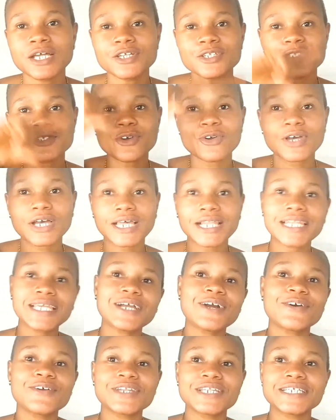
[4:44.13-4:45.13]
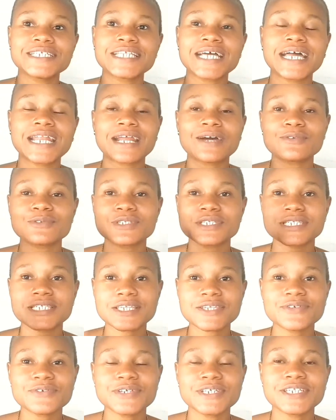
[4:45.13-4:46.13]
So click on it and I will see
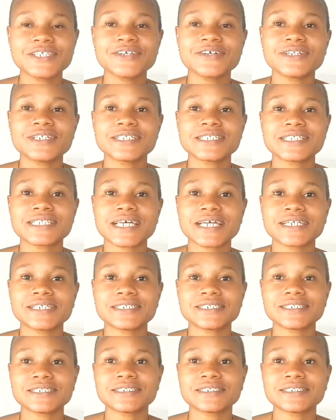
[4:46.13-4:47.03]
you in the other side.